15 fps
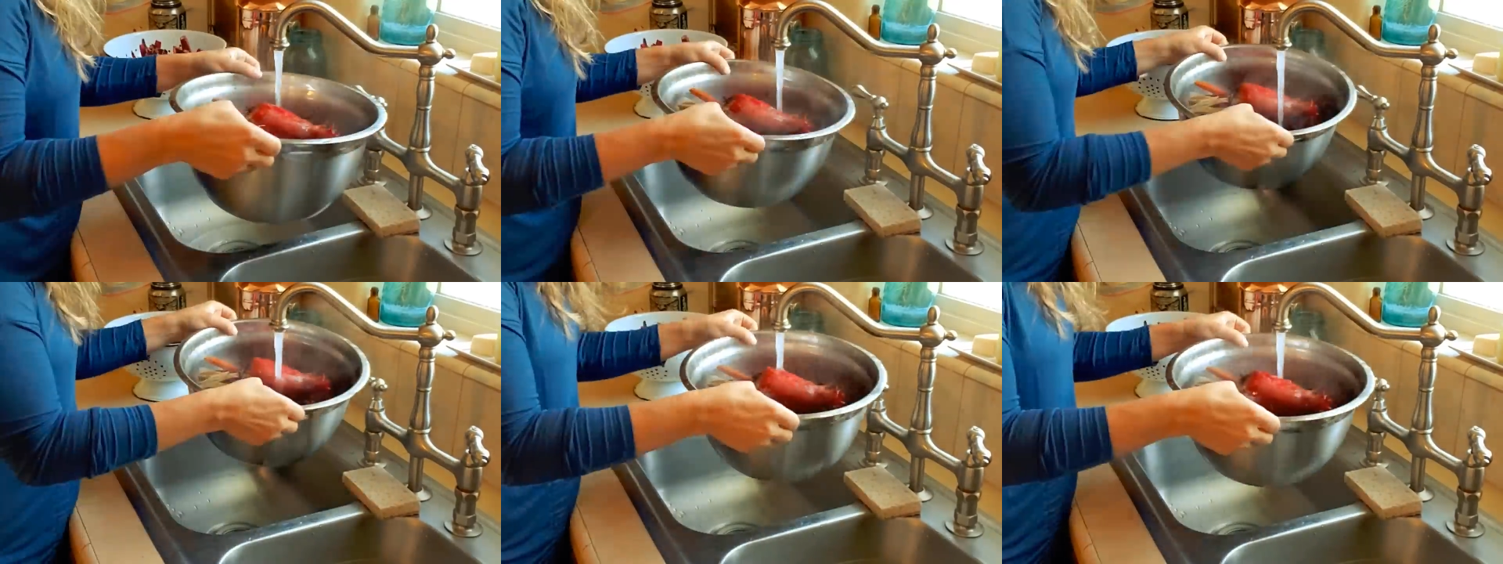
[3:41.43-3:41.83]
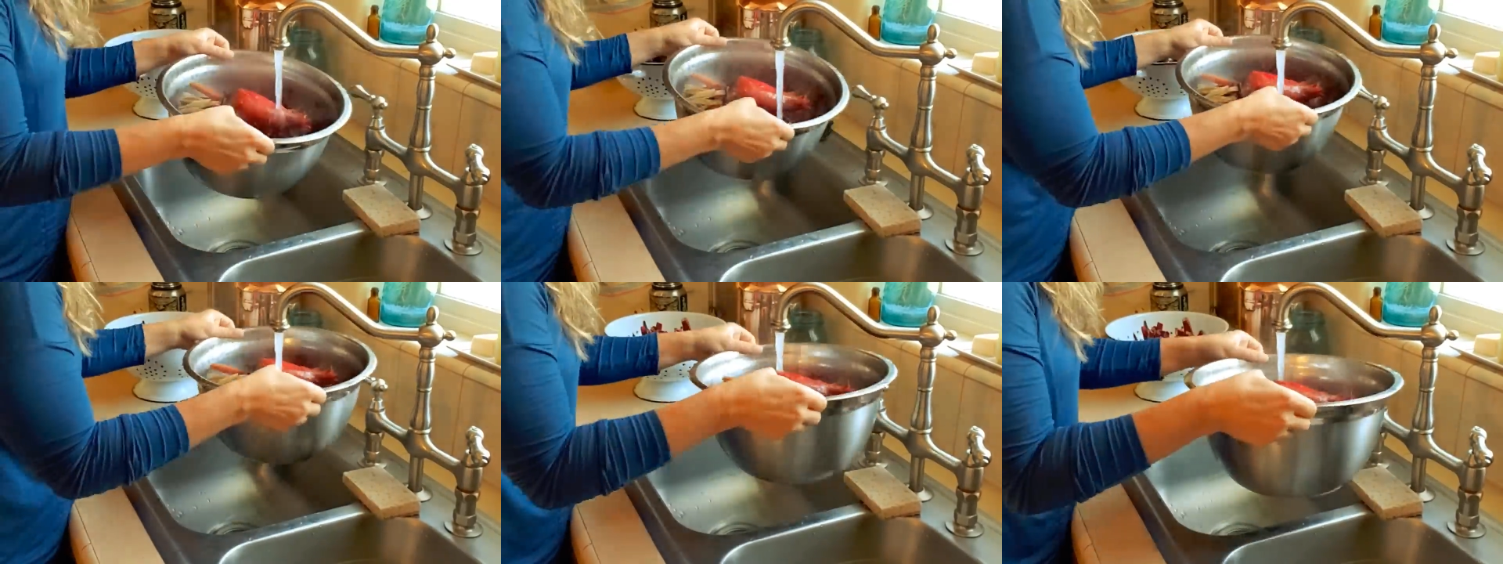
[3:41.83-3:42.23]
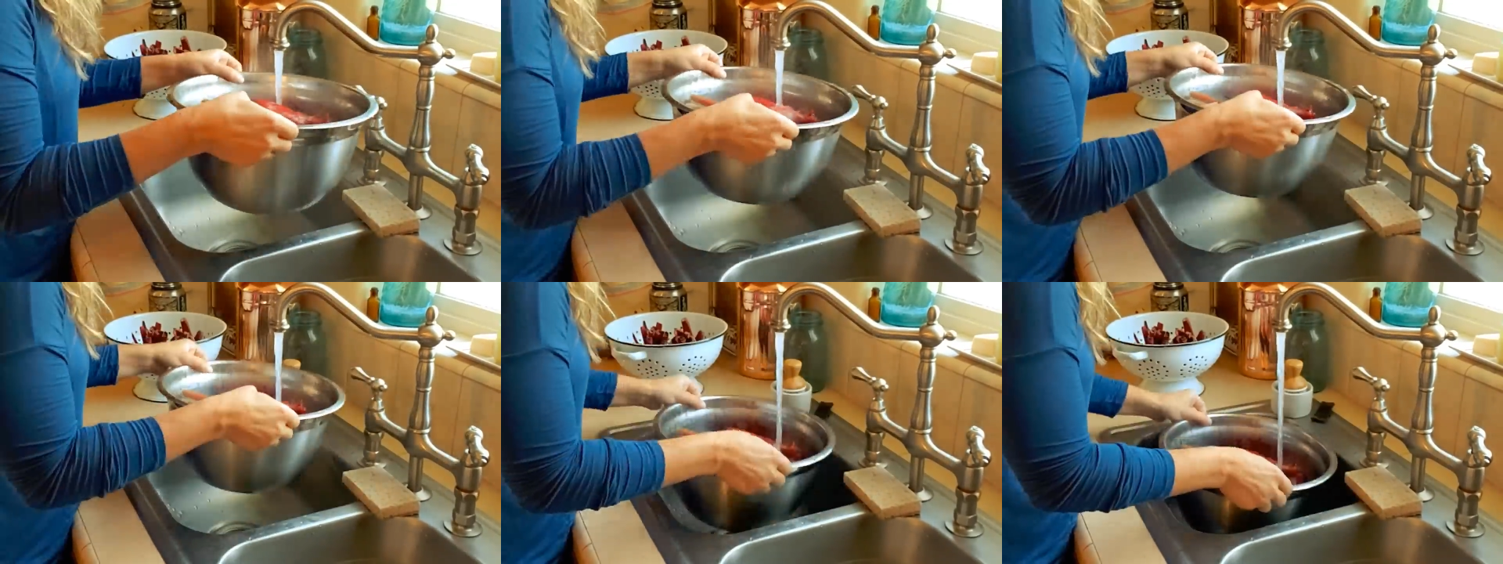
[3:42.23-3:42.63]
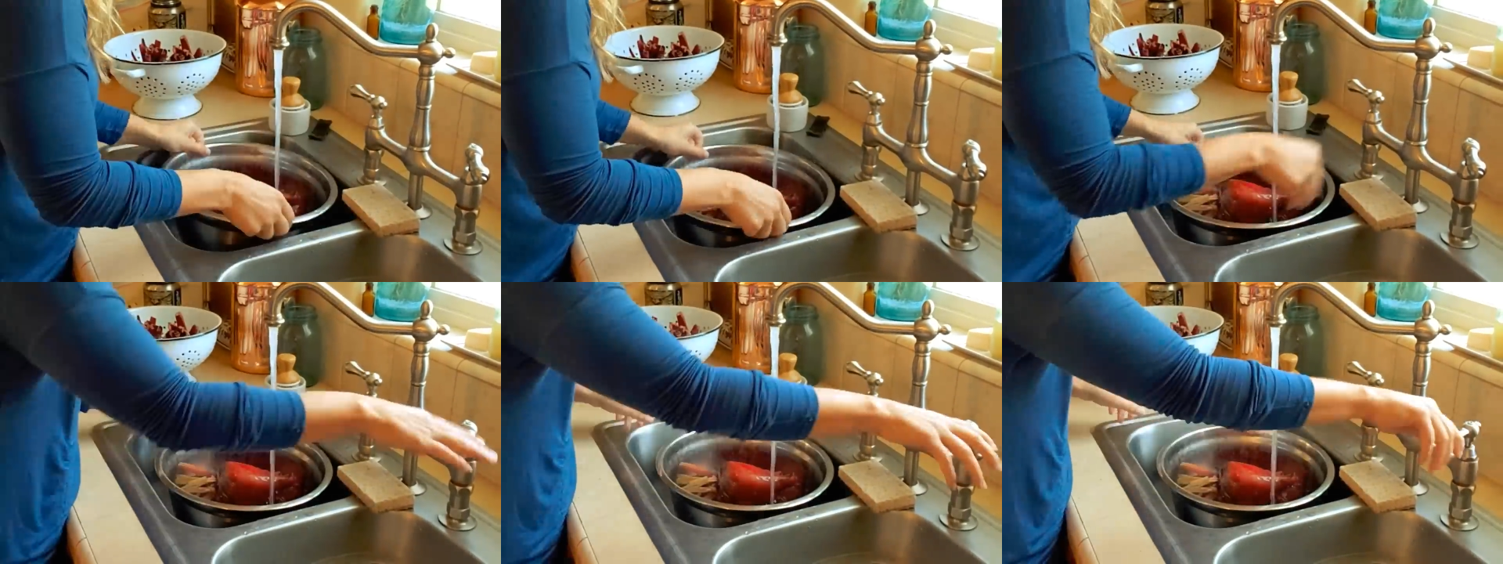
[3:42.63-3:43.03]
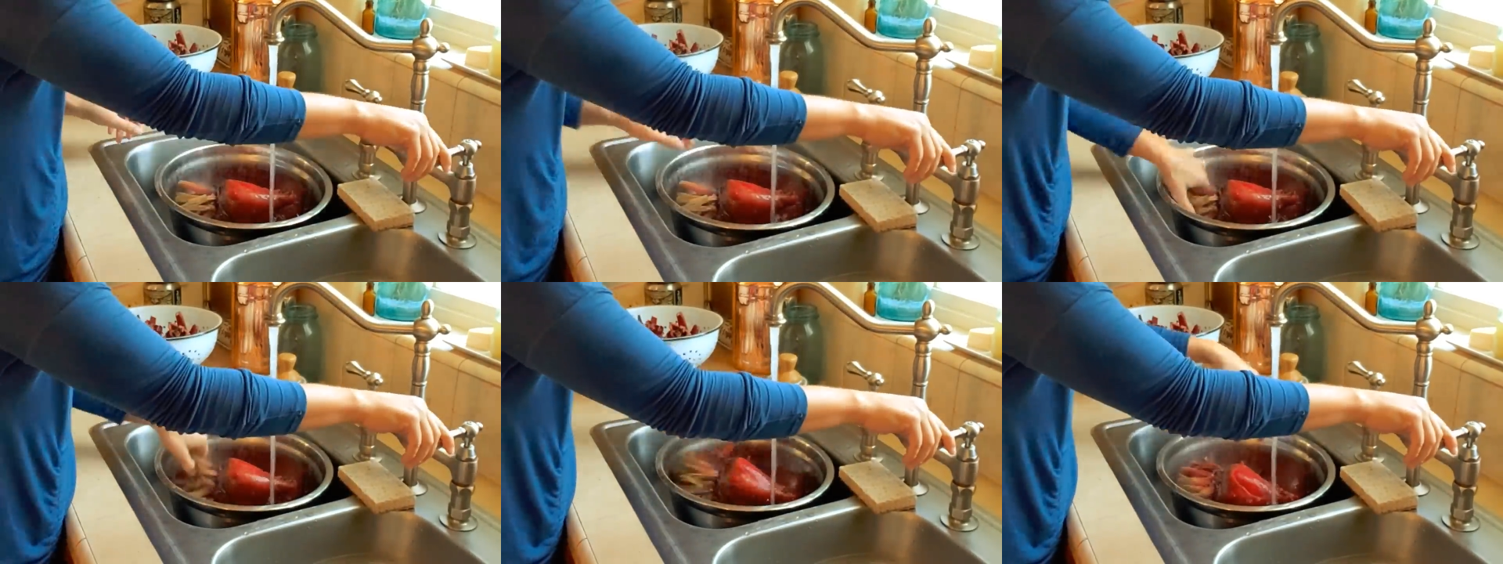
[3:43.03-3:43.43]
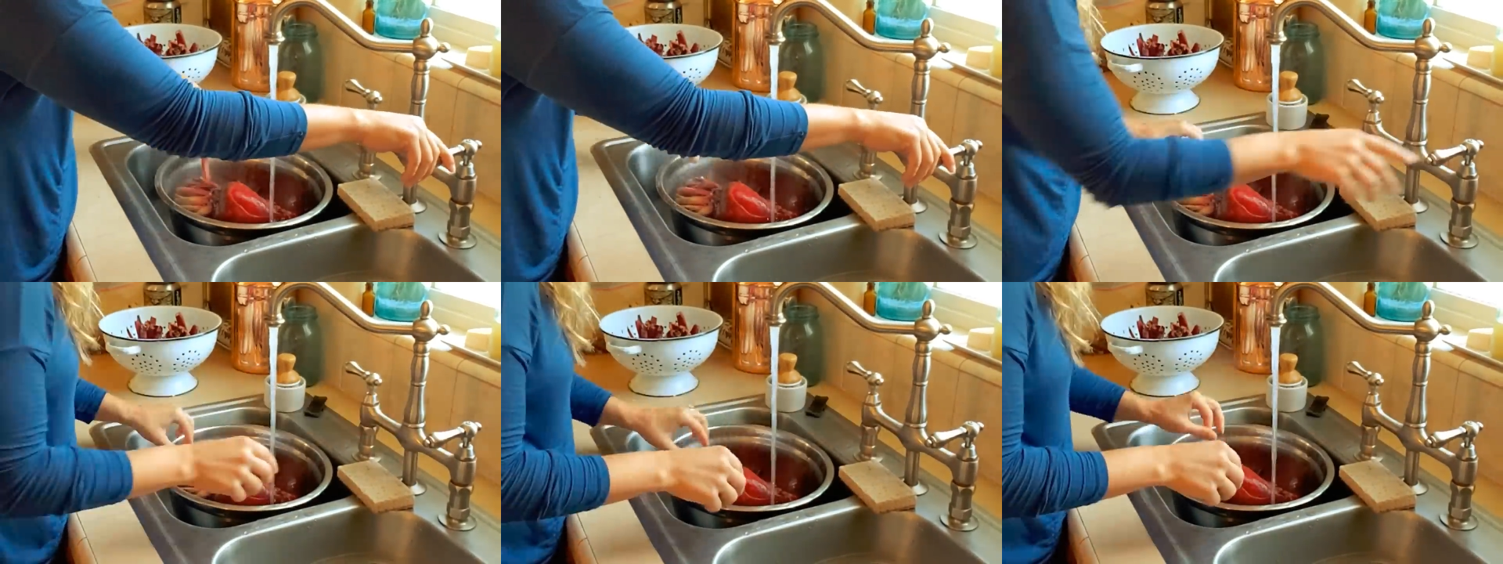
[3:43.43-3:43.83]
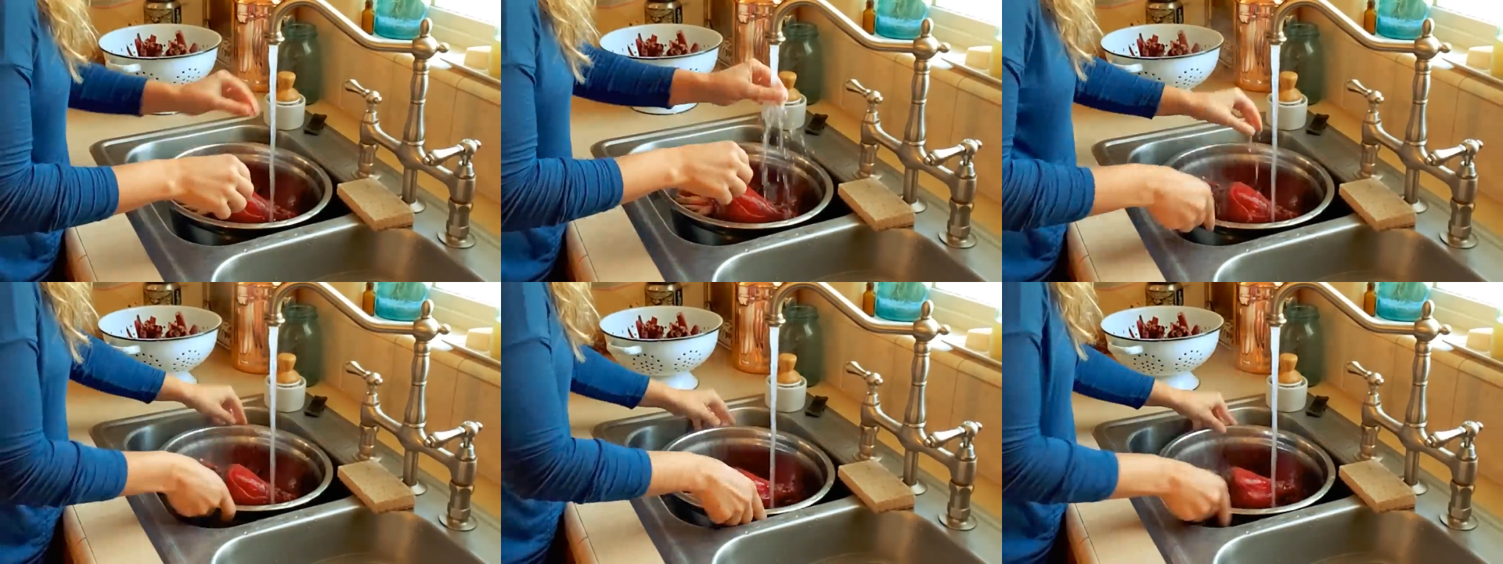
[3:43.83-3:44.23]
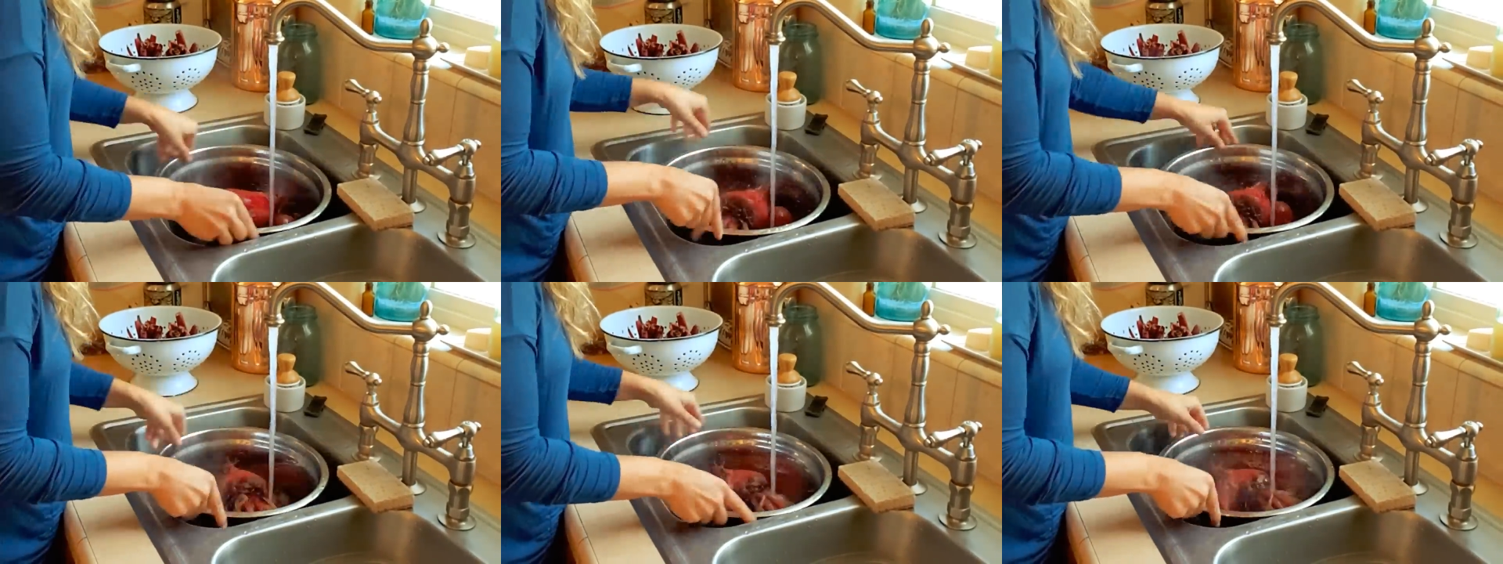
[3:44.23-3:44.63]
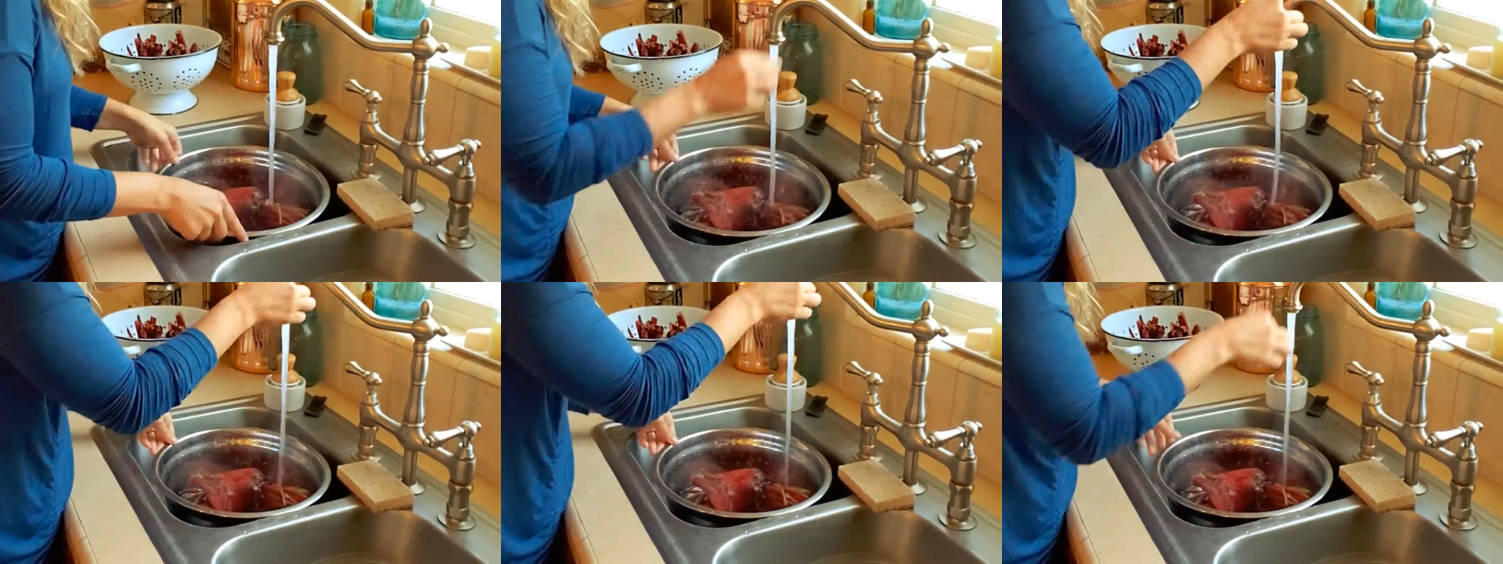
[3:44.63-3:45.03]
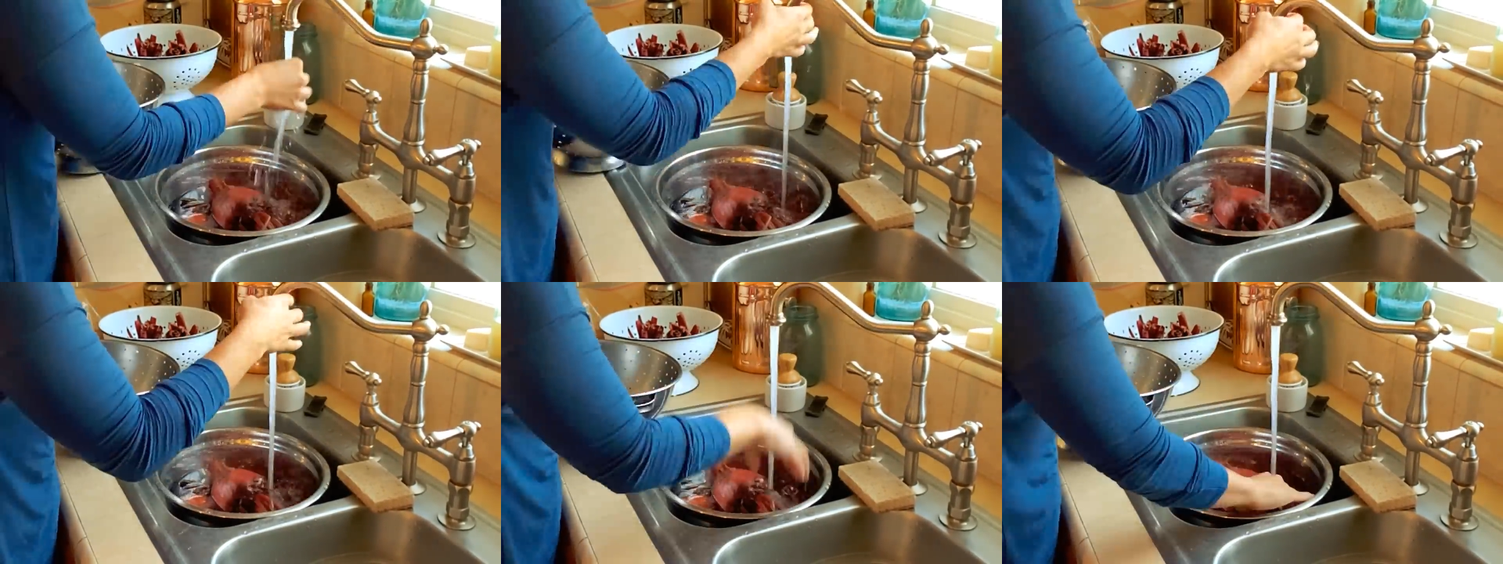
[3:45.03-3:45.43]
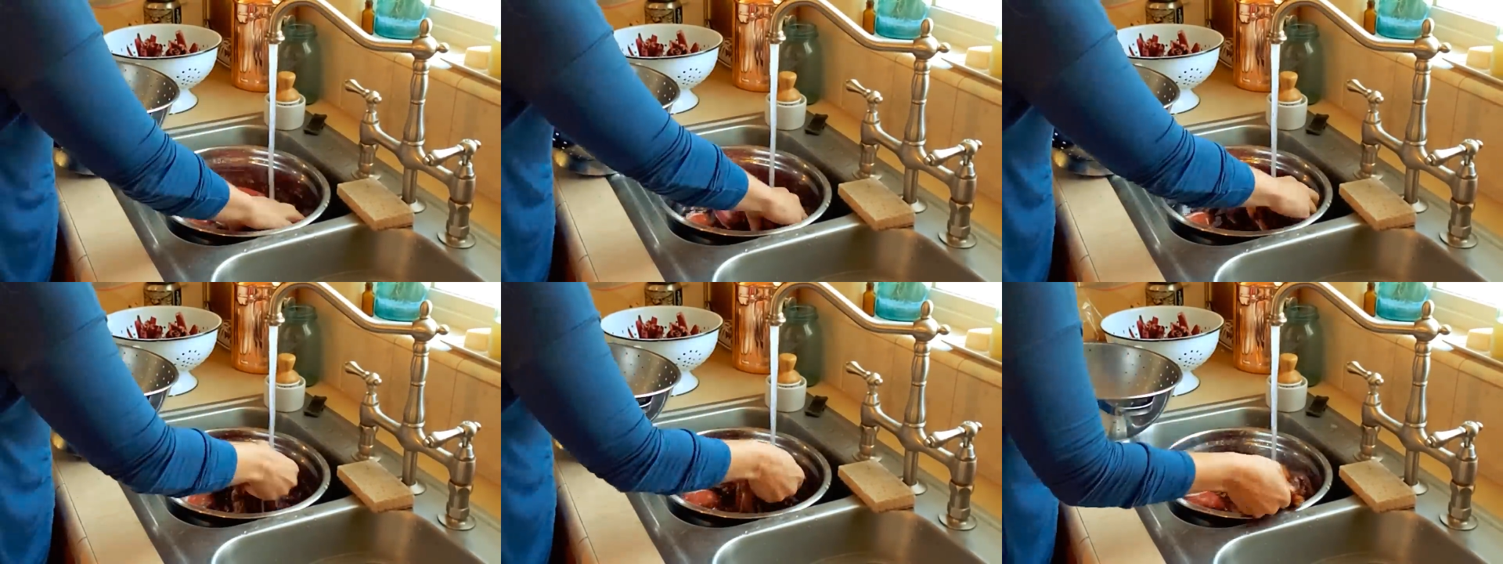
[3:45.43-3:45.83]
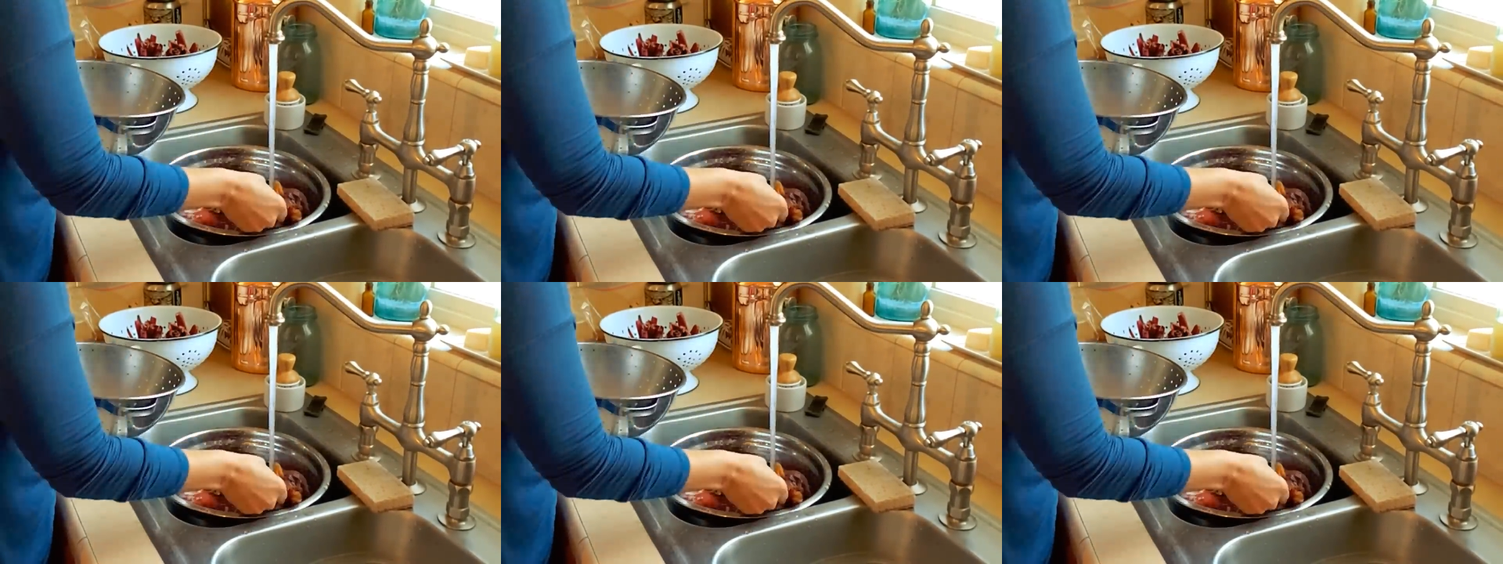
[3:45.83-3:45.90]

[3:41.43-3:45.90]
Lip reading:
Nobody's mouth can be seen.